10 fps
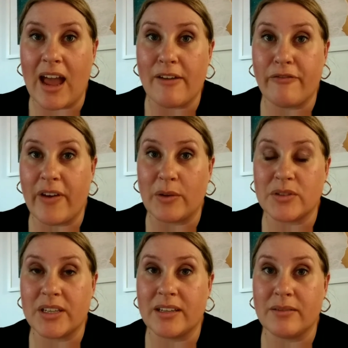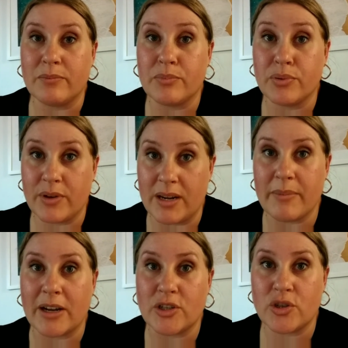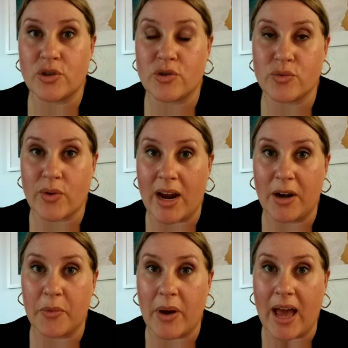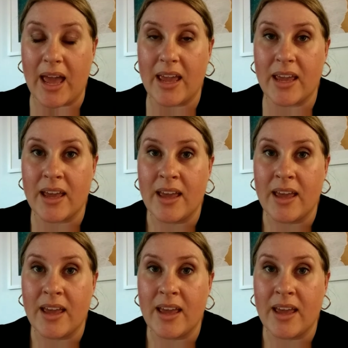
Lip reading: I felt it pretty much straight away.